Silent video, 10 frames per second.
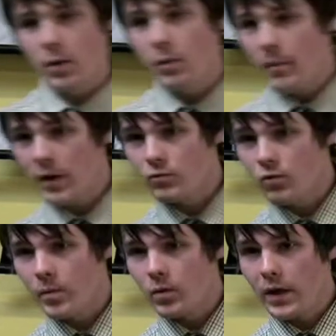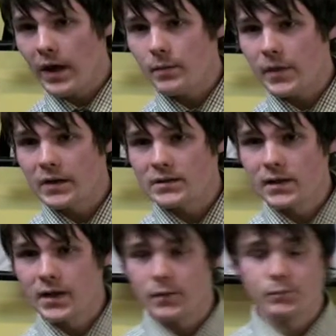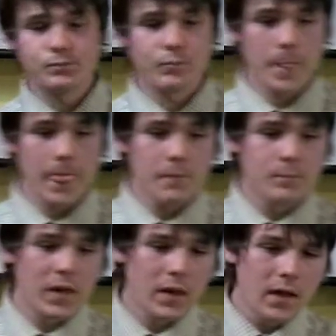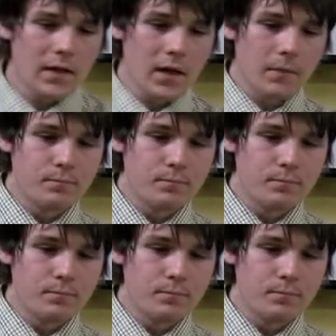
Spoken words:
Well, my mate was robbing all the handbags and that. And